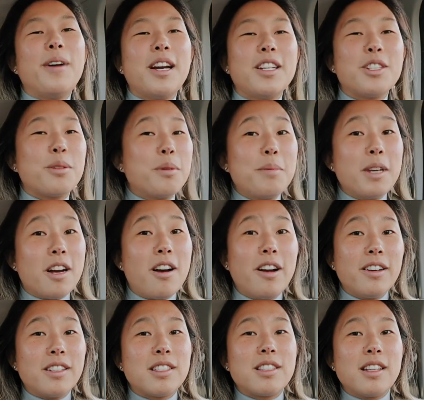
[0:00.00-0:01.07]
i just want to be
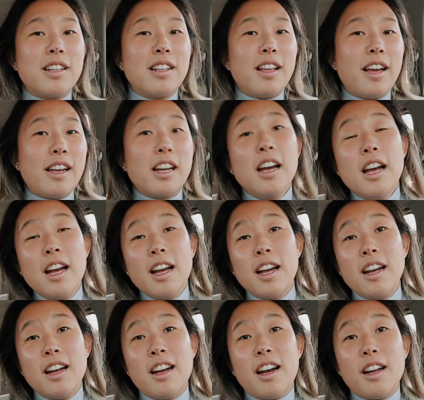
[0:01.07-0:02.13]
honest that like
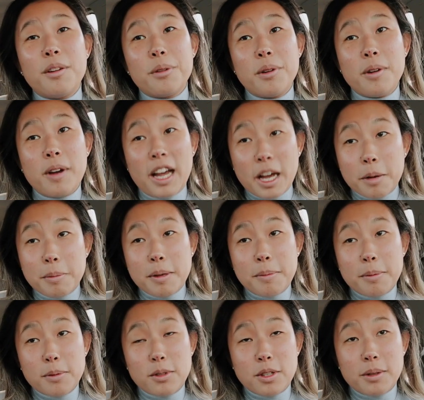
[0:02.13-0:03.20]
I don't know how
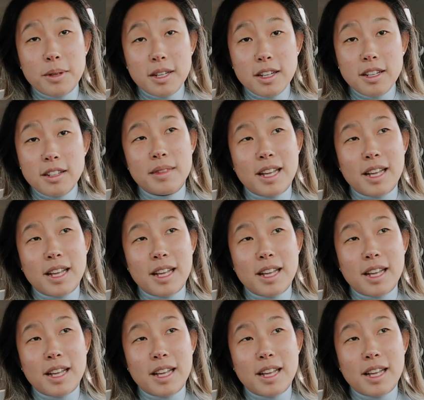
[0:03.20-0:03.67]
people do it.